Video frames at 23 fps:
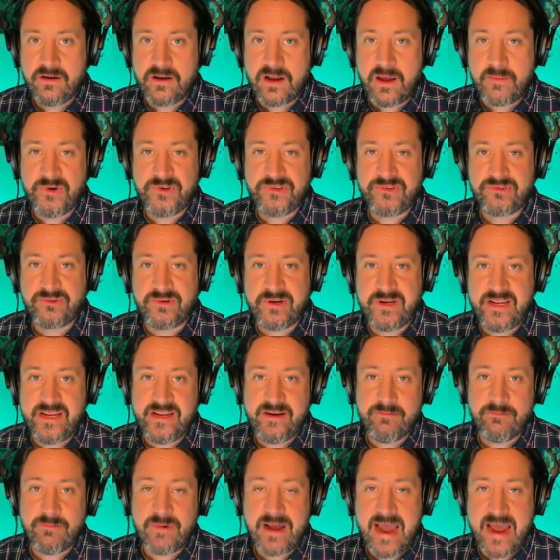
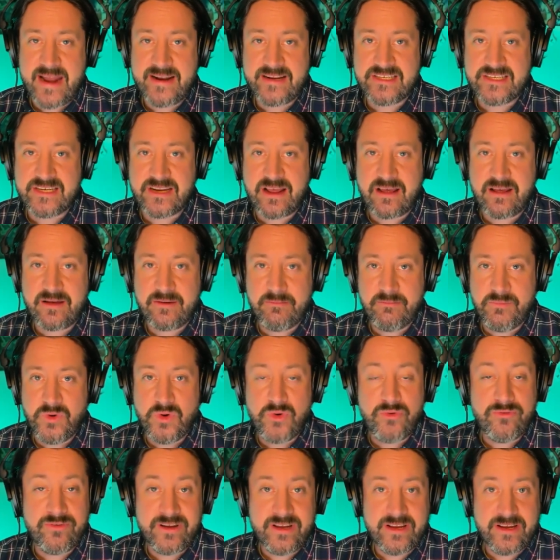#3, raddest
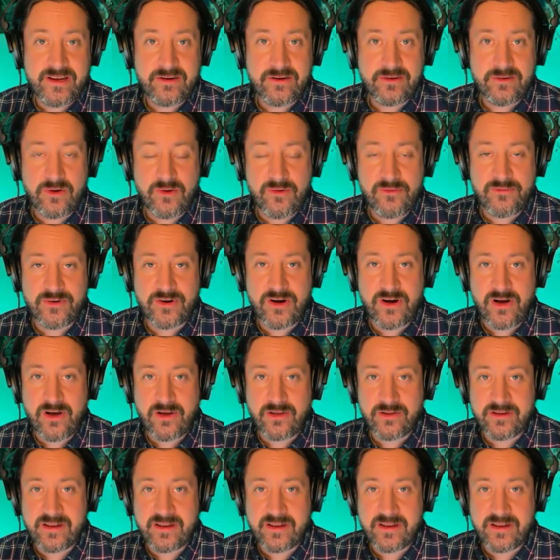movie overall,